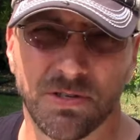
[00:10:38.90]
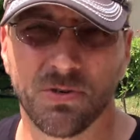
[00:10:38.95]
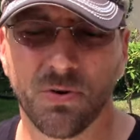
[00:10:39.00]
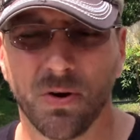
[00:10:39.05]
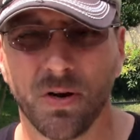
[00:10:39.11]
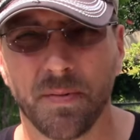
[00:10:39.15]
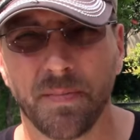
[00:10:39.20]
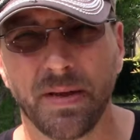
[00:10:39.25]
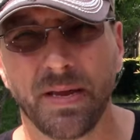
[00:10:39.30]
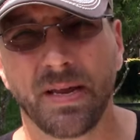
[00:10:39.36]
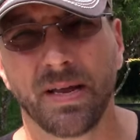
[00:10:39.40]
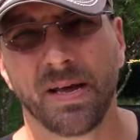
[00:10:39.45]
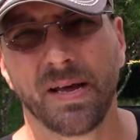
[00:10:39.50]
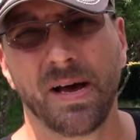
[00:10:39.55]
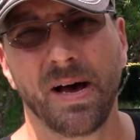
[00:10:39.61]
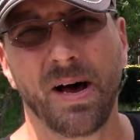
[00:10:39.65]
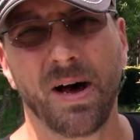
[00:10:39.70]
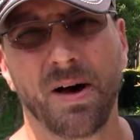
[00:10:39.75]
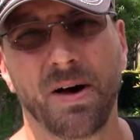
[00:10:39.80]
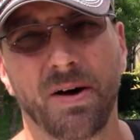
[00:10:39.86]
for joining me
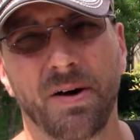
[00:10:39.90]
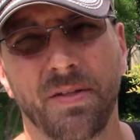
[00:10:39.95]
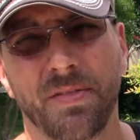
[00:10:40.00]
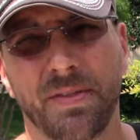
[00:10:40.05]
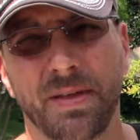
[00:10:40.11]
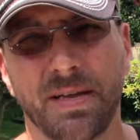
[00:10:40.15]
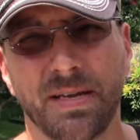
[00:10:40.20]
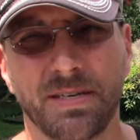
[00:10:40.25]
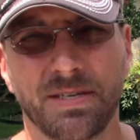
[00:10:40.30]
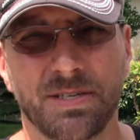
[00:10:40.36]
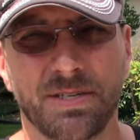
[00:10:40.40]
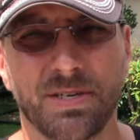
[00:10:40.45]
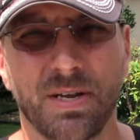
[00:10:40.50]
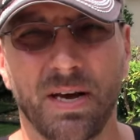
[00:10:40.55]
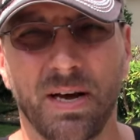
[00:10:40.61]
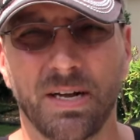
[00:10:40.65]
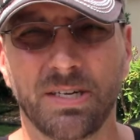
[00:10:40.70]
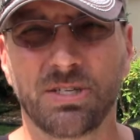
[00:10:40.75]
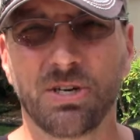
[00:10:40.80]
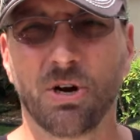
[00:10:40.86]
on this
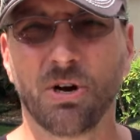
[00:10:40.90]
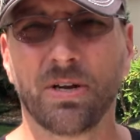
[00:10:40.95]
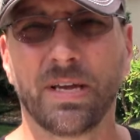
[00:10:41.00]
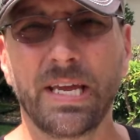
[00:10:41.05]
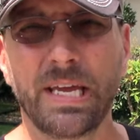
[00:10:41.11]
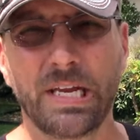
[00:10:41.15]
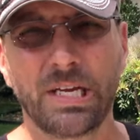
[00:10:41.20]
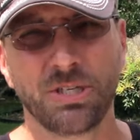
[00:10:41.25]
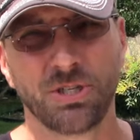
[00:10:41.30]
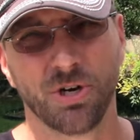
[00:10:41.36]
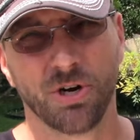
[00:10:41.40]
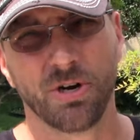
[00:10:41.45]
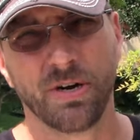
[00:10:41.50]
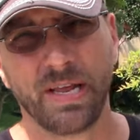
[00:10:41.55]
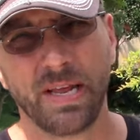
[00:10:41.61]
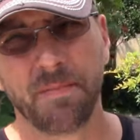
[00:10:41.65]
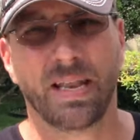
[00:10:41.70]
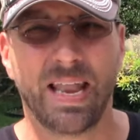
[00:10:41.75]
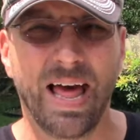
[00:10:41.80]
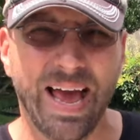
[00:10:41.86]
uh, turkey
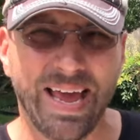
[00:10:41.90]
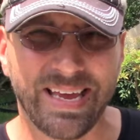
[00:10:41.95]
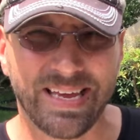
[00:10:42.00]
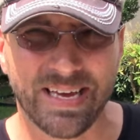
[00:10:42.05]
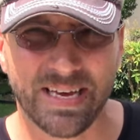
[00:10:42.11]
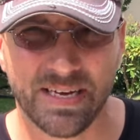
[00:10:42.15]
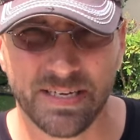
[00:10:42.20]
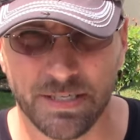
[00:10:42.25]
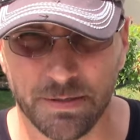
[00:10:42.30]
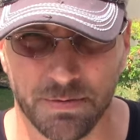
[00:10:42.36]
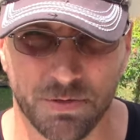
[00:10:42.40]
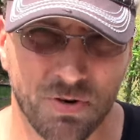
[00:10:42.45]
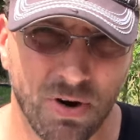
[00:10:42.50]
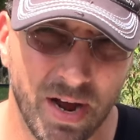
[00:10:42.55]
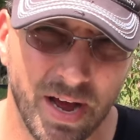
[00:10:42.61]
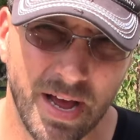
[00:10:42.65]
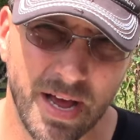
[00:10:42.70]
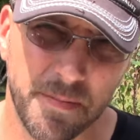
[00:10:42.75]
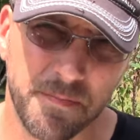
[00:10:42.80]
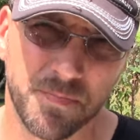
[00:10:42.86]
journey. Like,
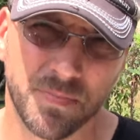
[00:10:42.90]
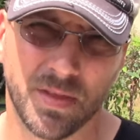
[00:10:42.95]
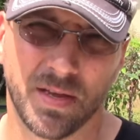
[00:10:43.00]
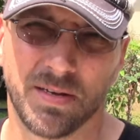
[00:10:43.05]
subscribe.